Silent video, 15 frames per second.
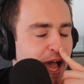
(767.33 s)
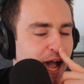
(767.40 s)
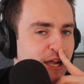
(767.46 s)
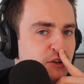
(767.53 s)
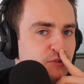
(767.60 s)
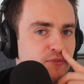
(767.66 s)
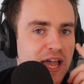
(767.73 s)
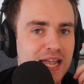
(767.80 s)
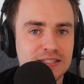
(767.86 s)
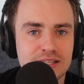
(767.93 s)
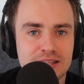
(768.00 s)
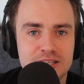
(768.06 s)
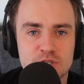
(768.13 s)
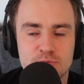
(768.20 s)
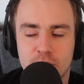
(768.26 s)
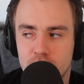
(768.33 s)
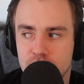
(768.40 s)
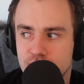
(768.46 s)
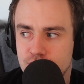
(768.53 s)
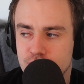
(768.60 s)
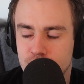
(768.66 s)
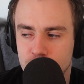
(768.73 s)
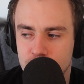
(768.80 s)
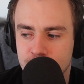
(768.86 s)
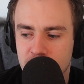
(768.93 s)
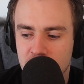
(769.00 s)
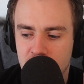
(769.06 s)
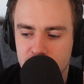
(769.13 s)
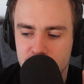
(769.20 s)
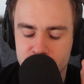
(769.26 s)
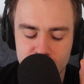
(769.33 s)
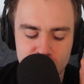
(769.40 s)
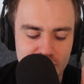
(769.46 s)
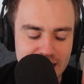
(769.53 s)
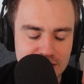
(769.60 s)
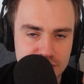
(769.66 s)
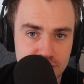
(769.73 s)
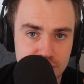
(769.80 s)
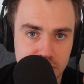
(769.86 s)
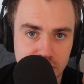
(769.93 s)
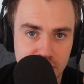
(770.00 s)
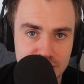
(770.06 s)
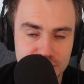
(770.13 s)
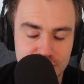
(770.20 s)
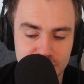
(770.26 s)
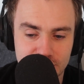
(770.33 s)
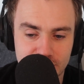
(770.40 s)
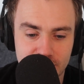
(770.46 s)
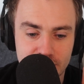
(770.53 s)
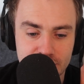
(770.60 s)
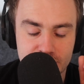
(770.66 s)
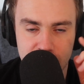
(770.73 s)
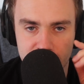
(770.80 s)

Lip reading: And in fact, at this point, so there's a chance that you're listening to this,